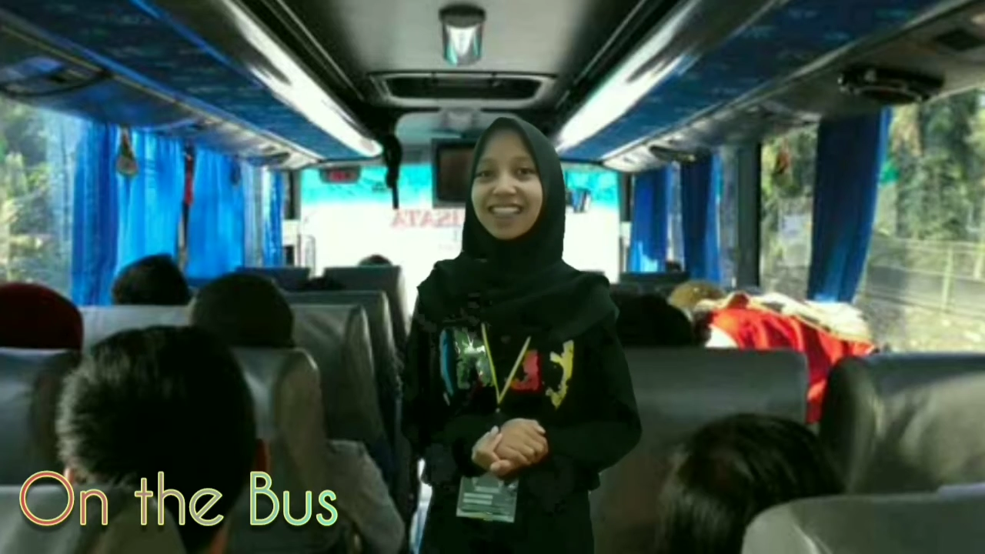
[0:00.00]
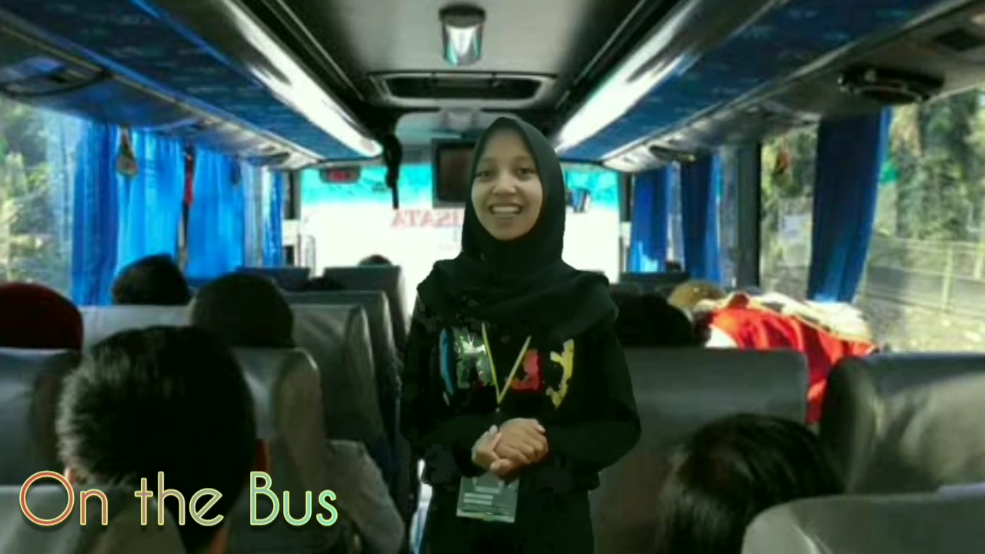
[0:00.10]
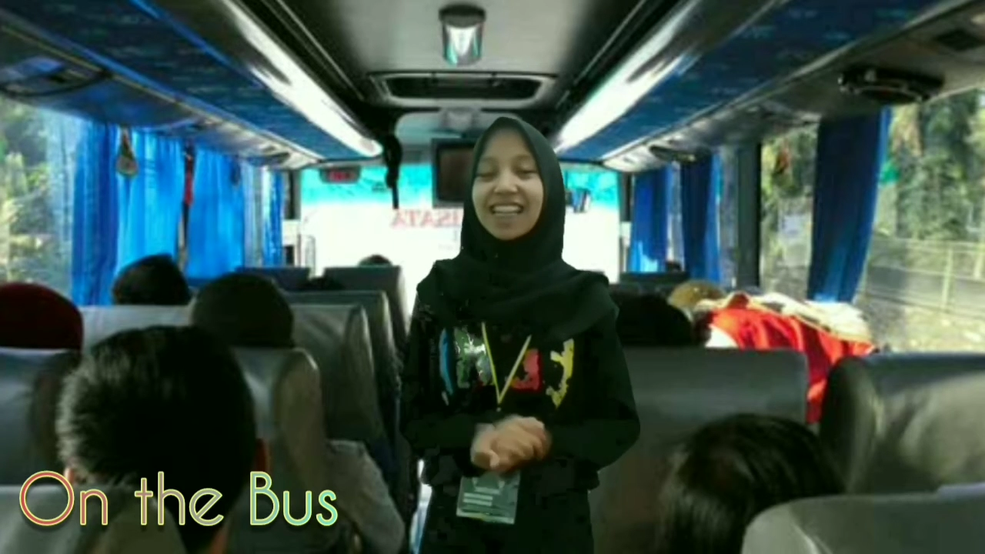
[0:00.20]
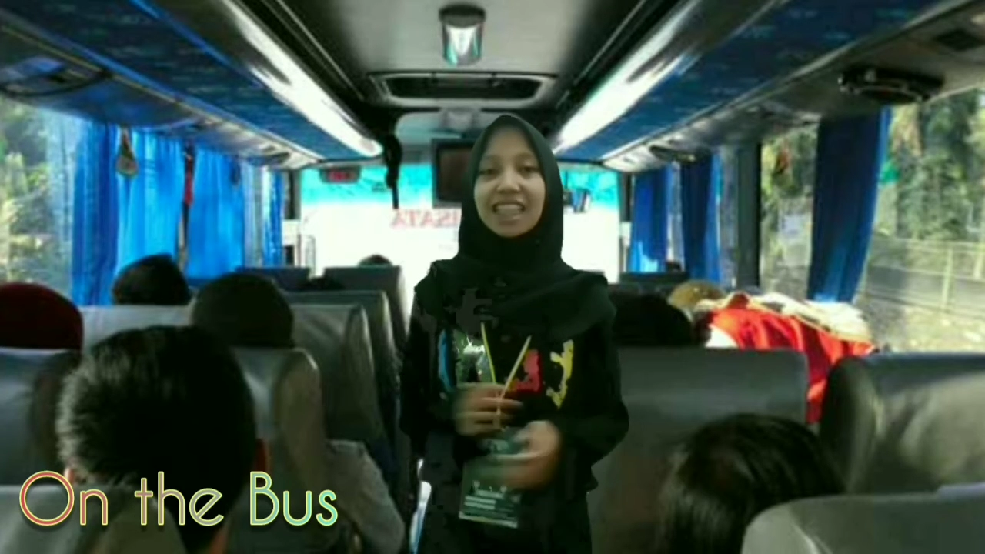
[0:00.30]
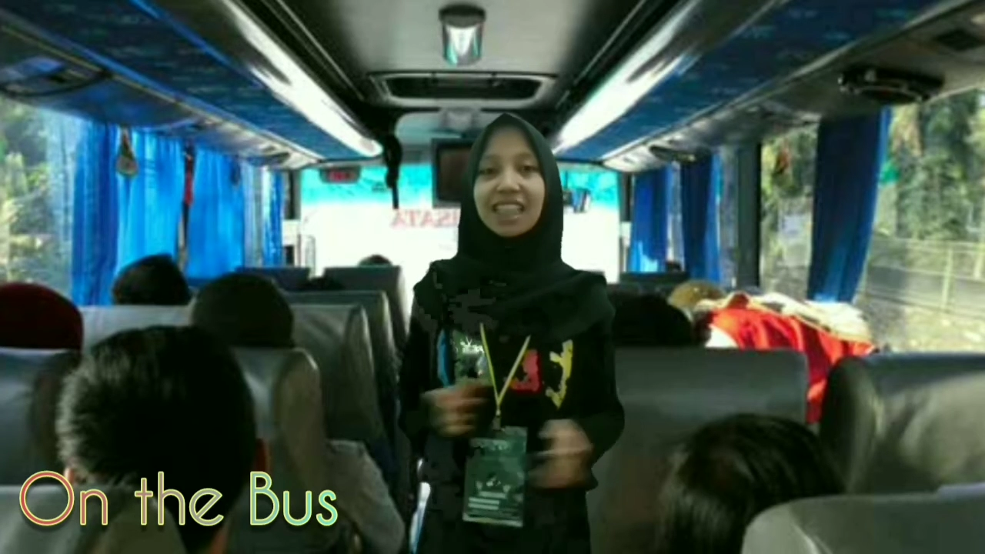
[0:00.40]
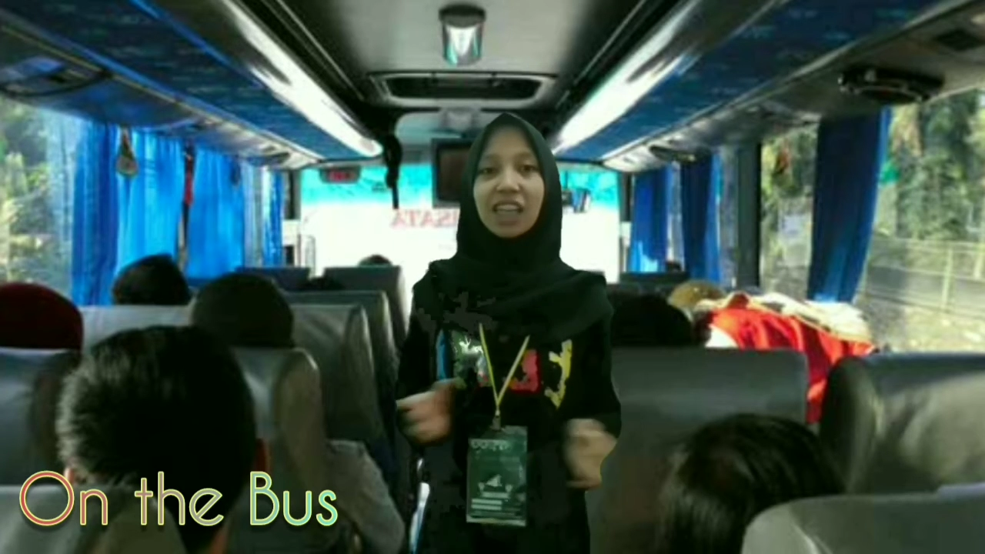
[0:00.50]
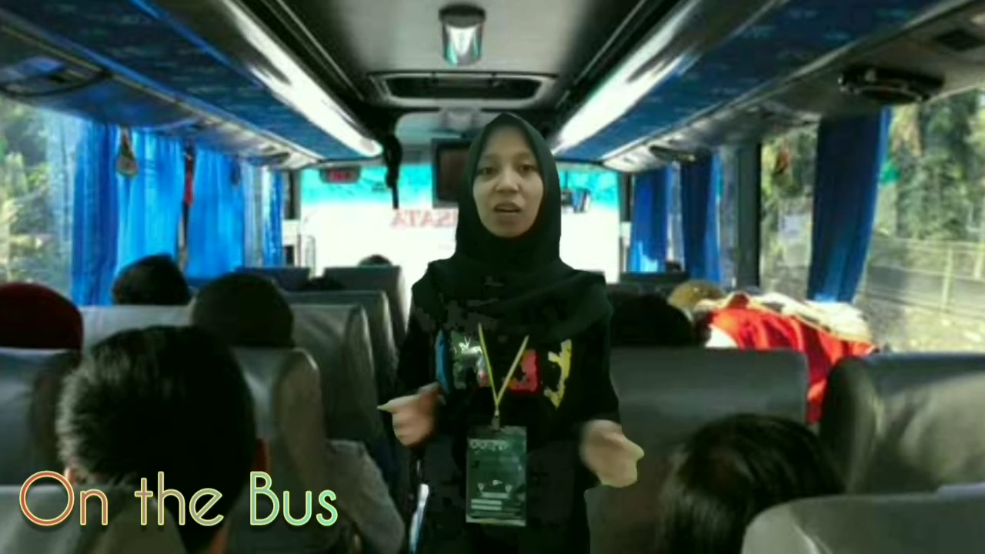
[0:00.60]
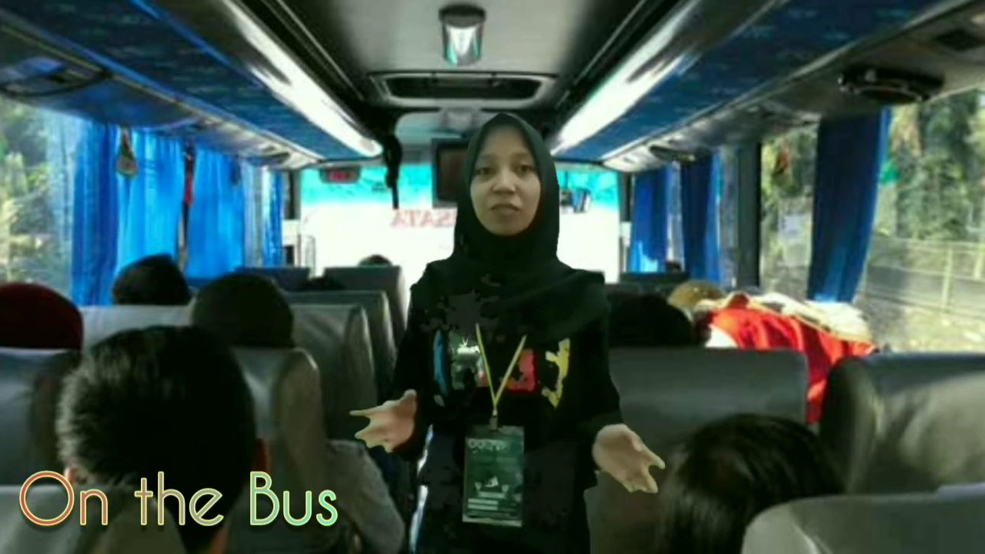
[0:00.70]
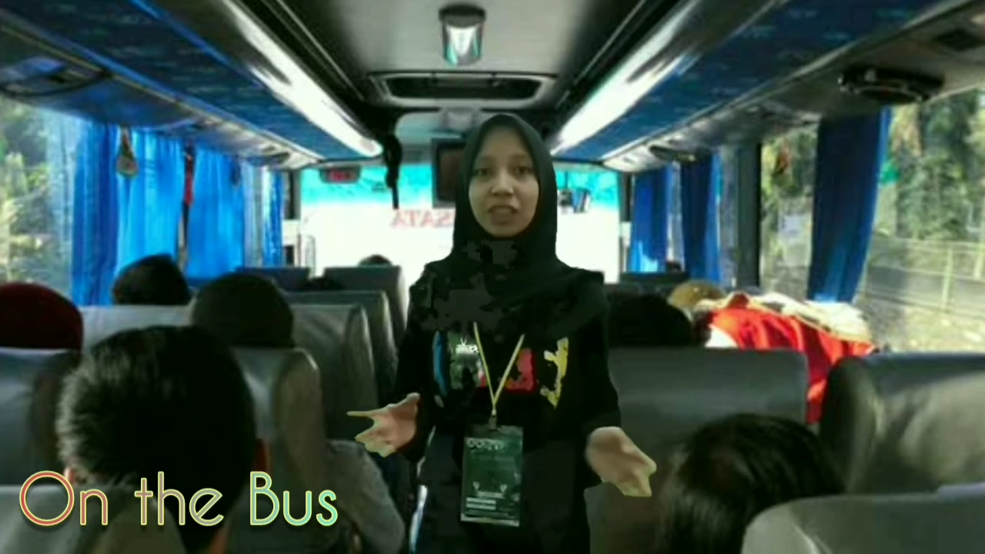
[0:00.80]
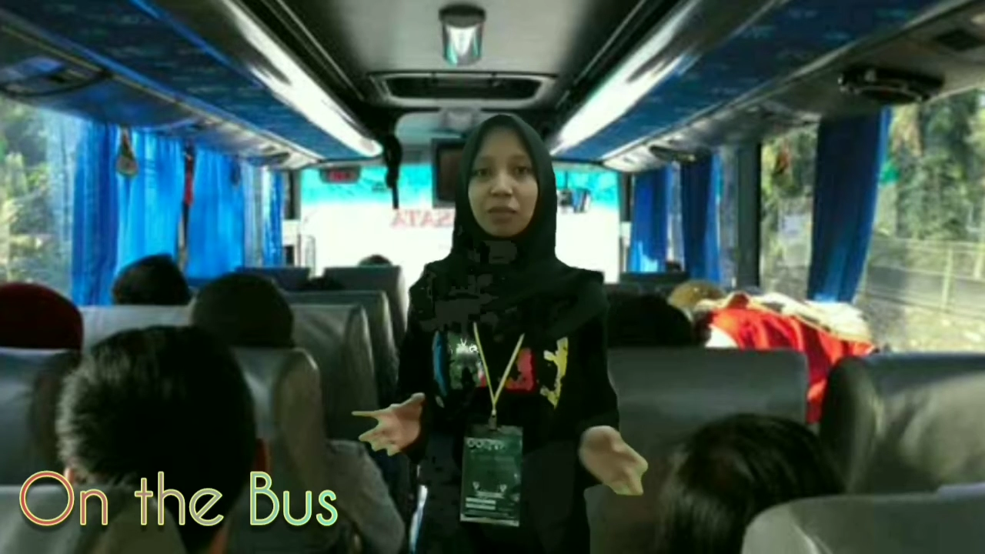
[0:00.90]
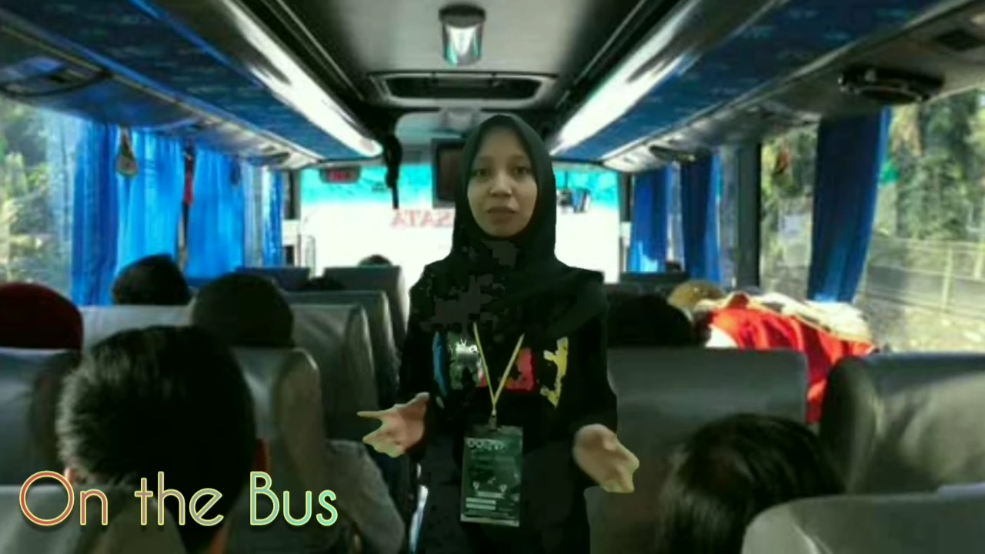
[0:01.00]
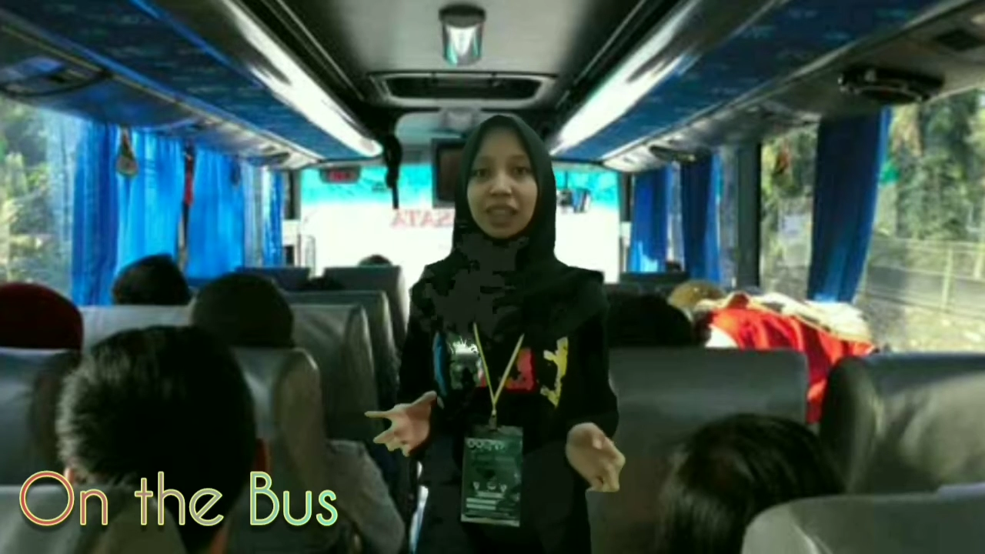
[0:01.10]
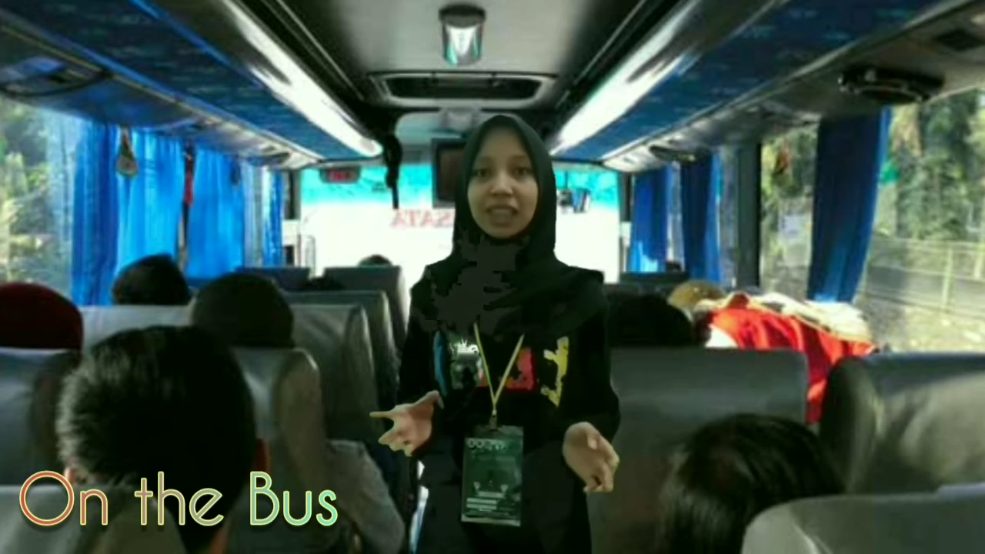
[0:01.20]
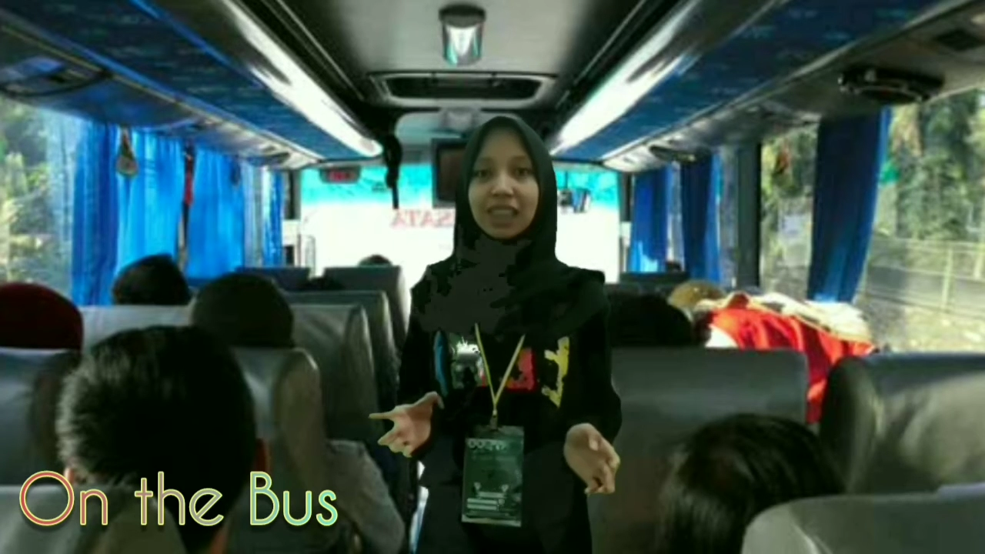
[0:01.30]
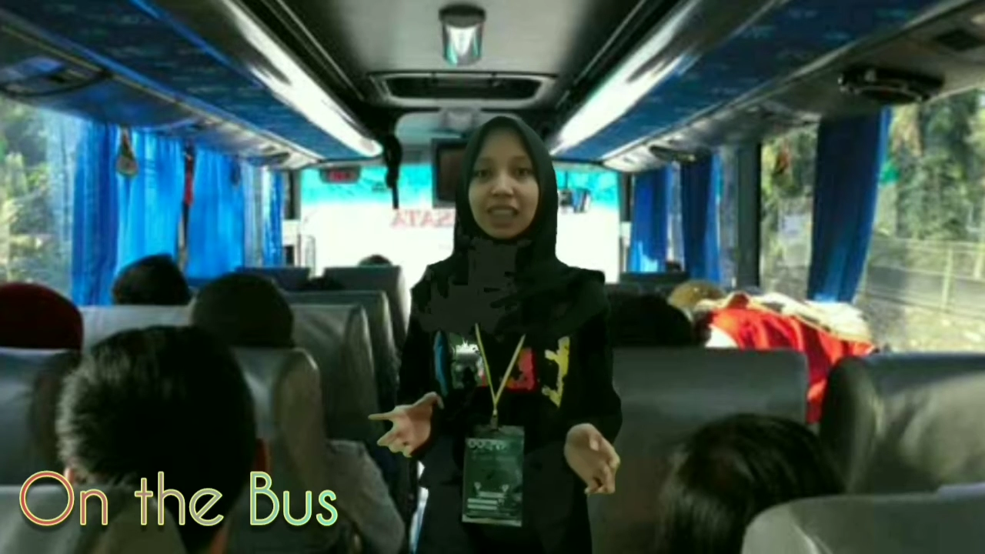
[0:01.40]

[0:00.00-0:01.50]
Is it comfortable?